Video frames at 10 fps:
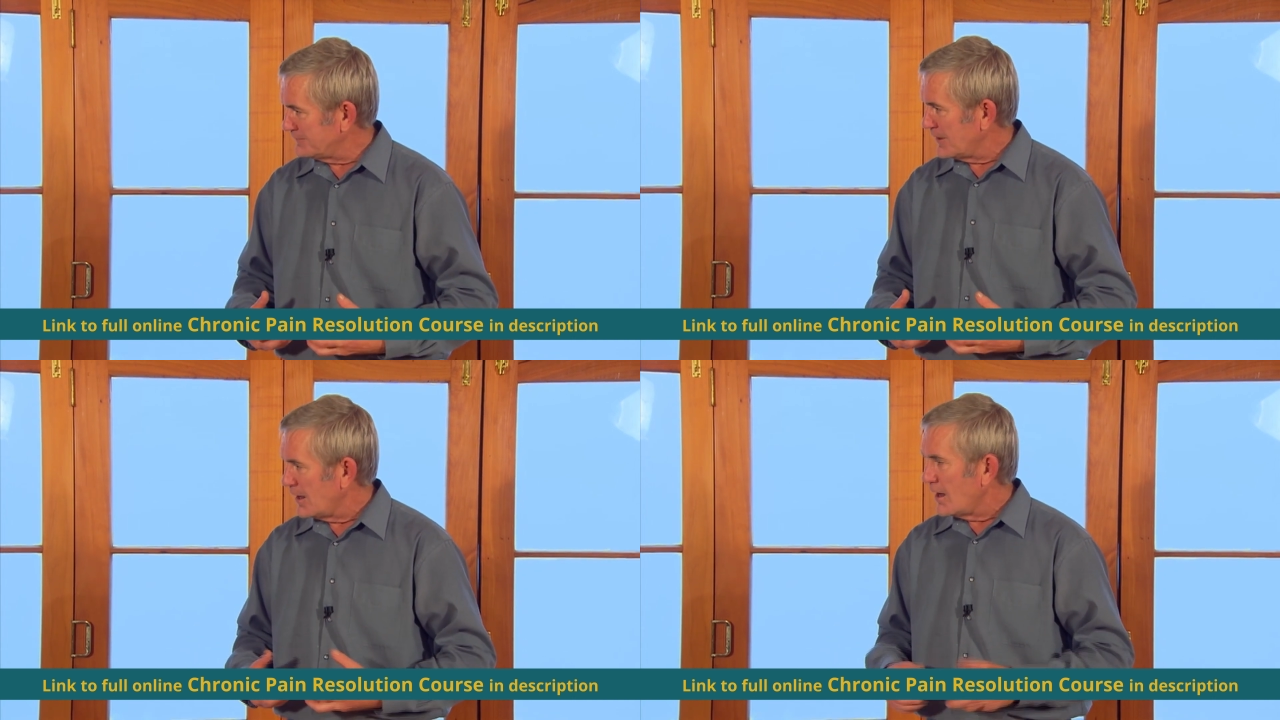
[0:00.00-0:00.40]

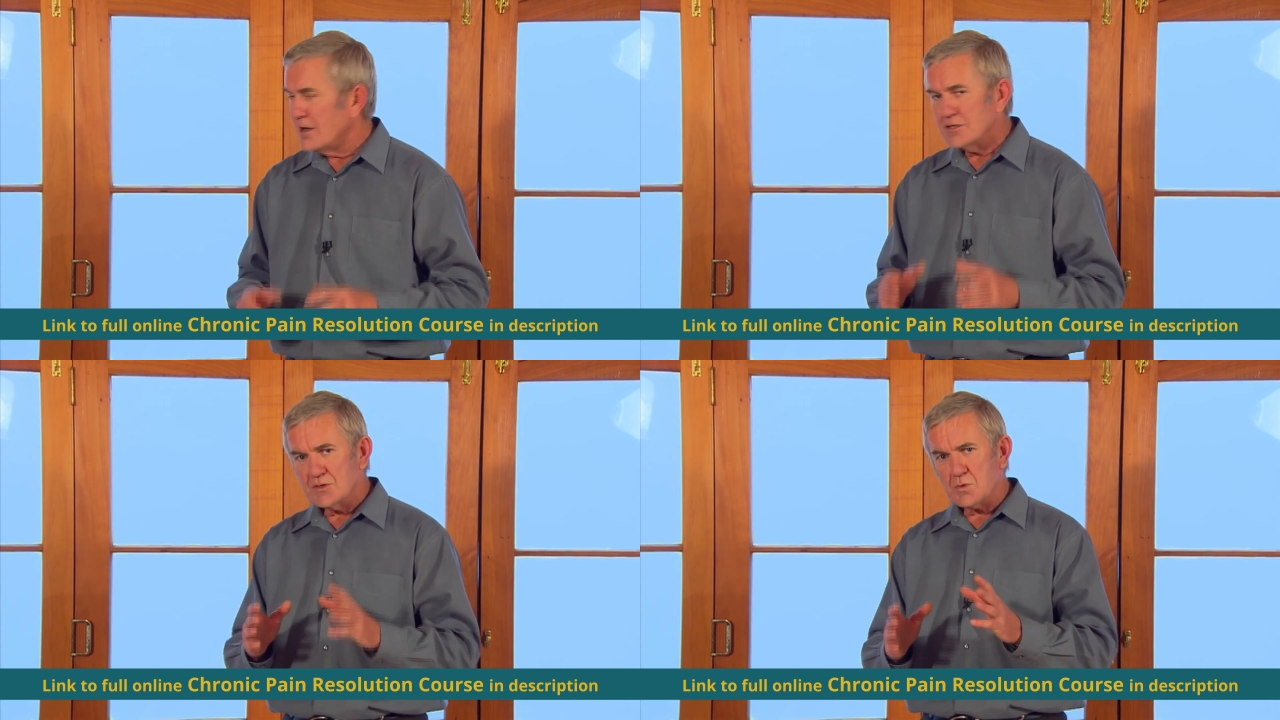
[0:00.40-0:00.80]

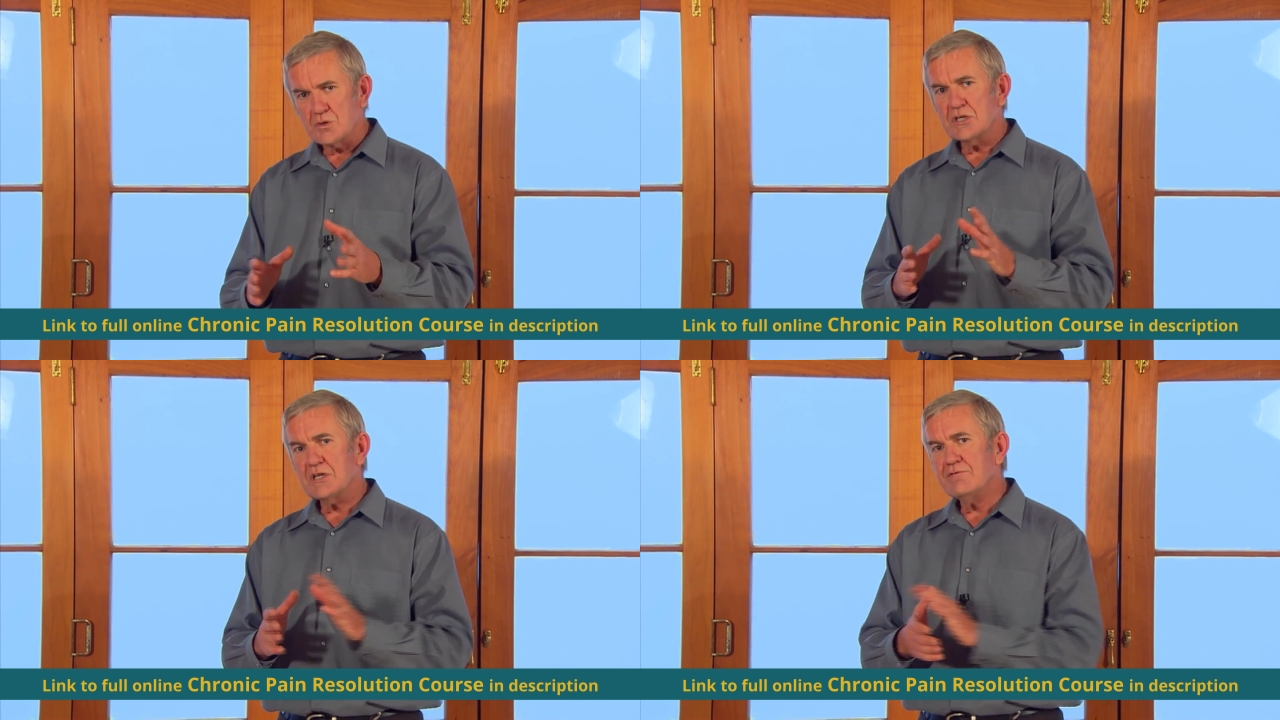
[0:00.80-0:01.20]
I just want
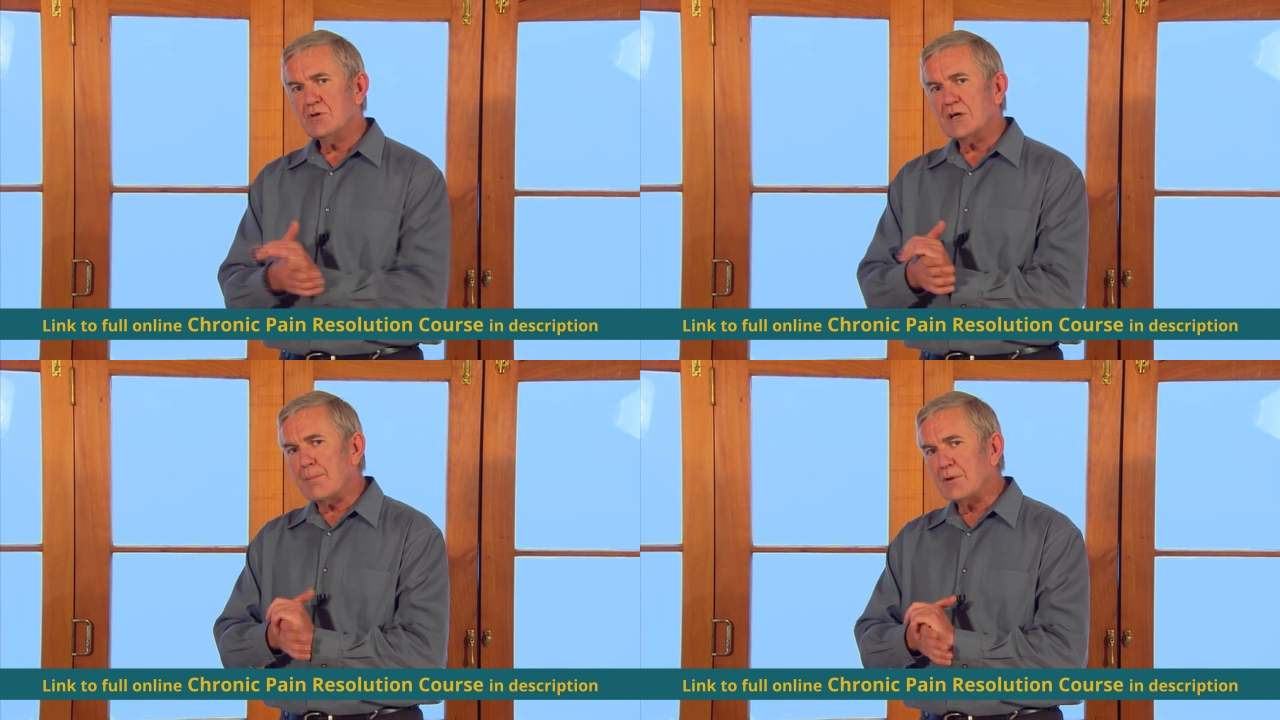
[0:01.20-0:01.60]
you to give you
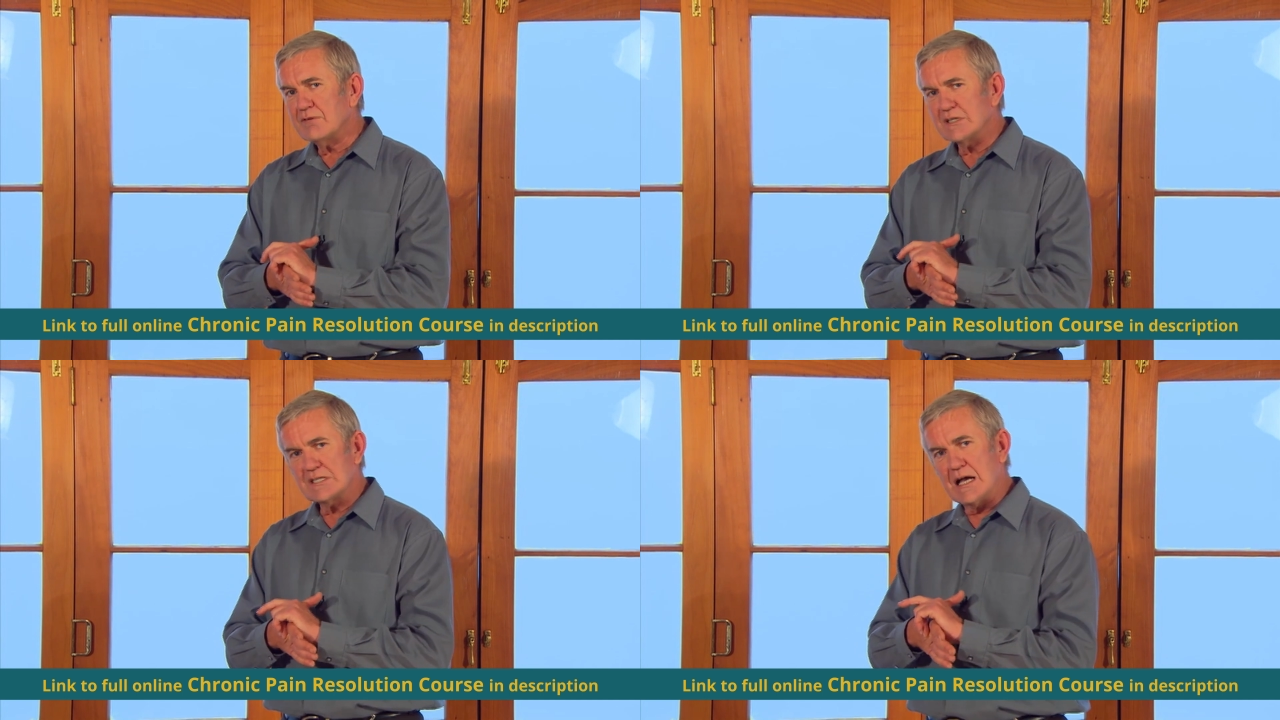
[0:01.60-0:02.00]
a couple of
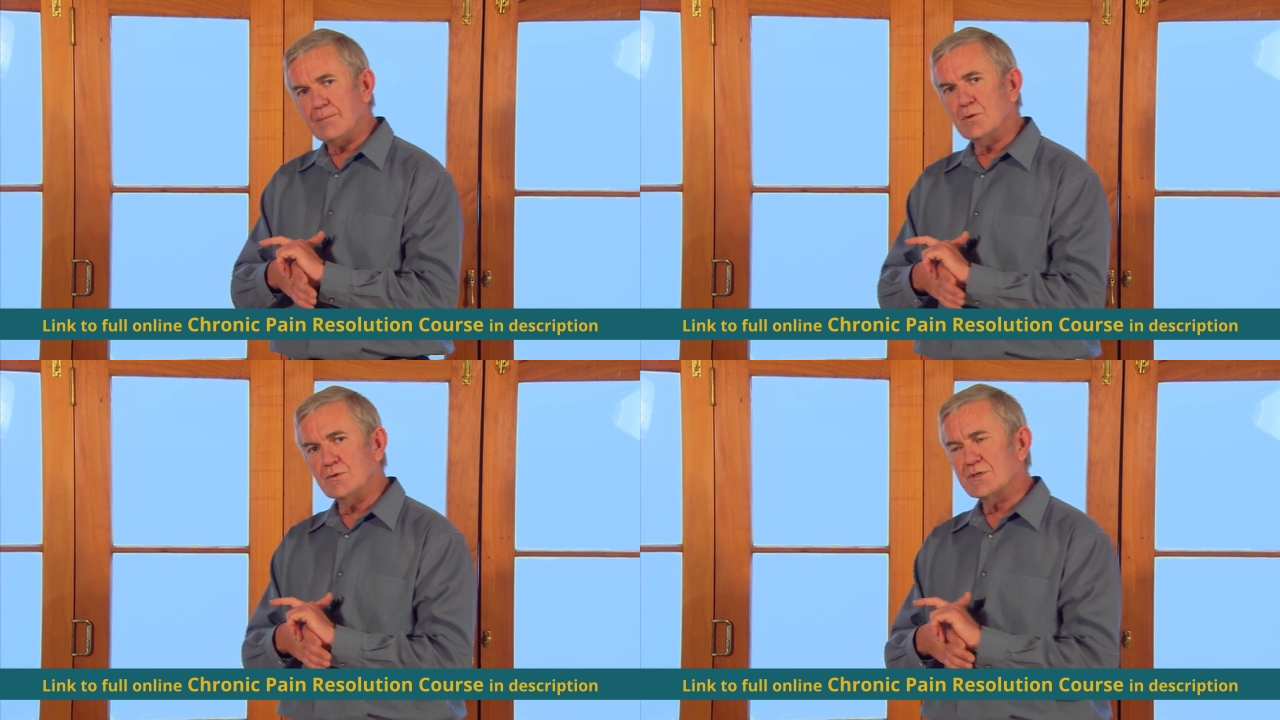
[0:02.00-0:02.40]

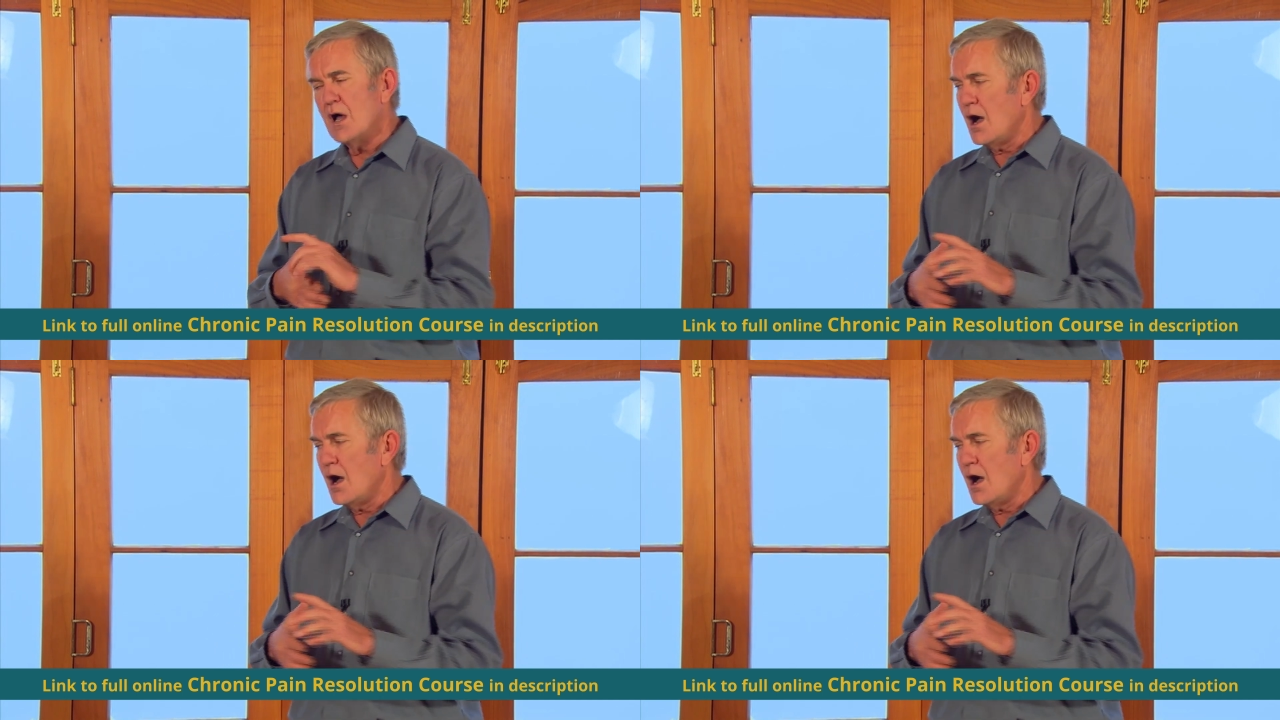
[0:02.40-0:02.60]
examples.